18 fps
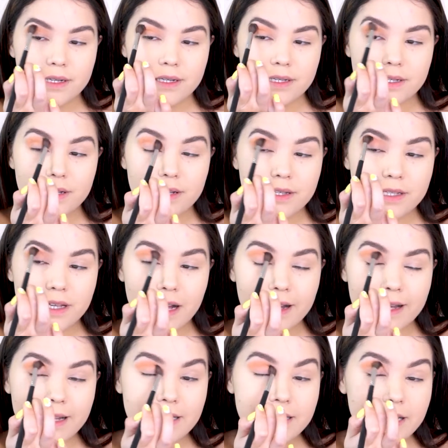So as y'all
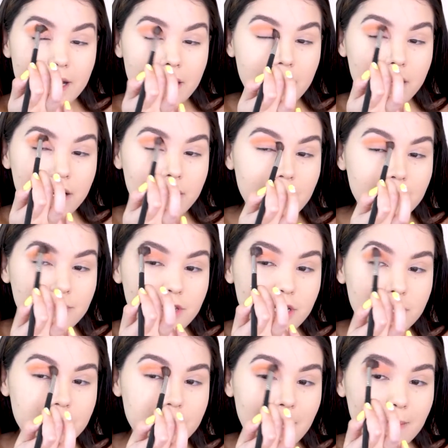can tell,
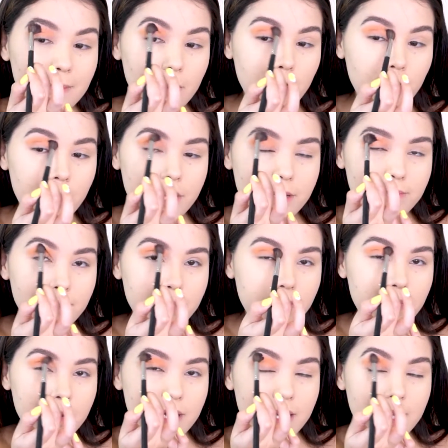I'm going
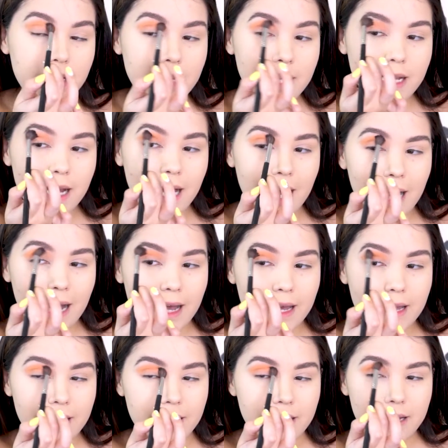pretty
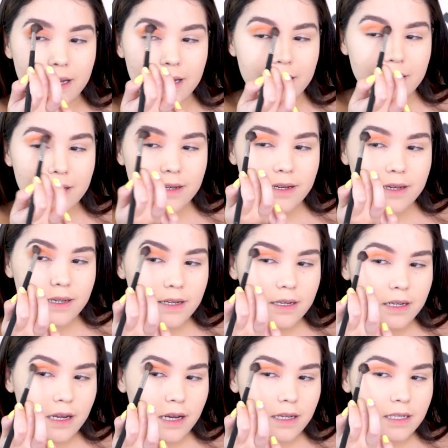high.
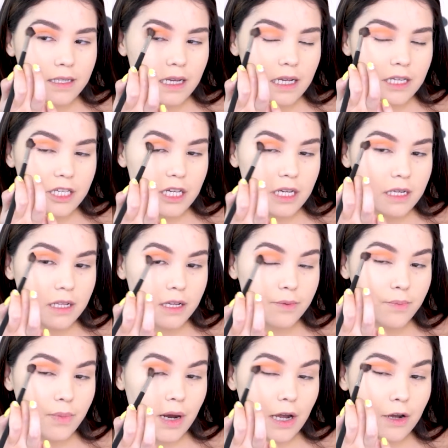Not touching the
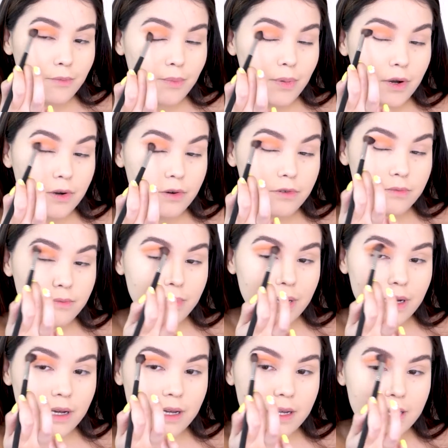brow bone,
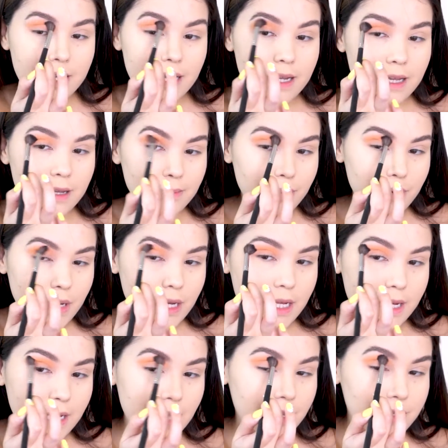but getting
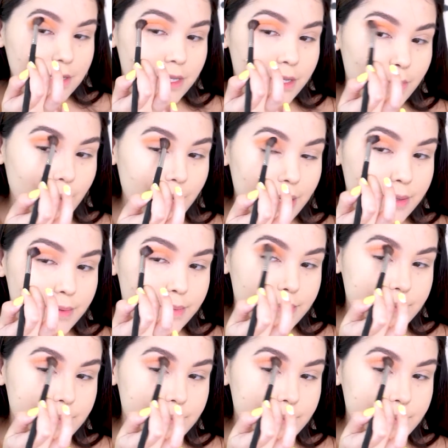pretty close to it.